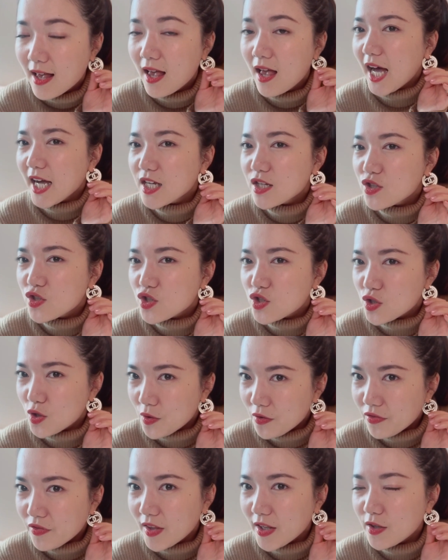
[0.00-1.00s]
I
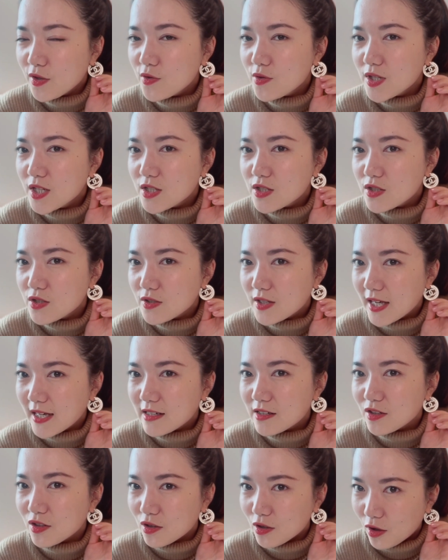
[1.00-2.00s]
don't think you need to get
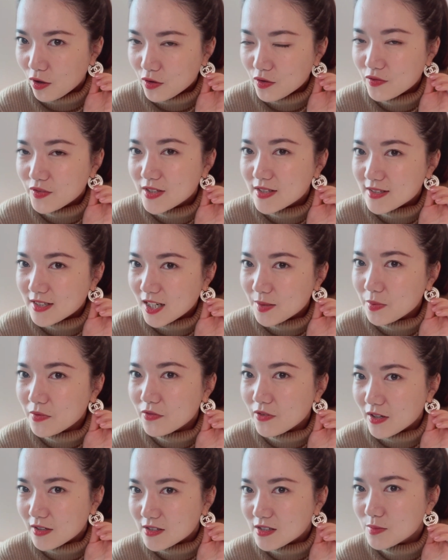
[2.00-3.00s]
a lot of these type of
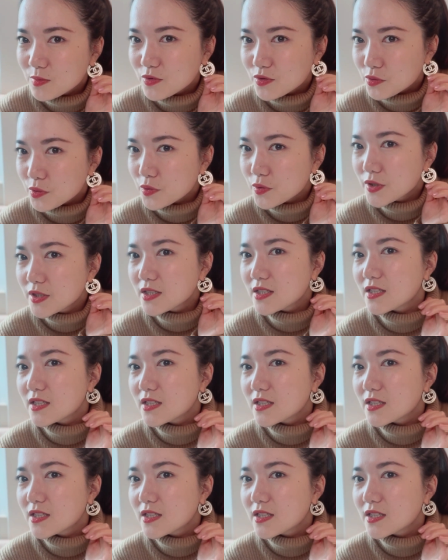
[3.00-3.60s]
custom jewelries,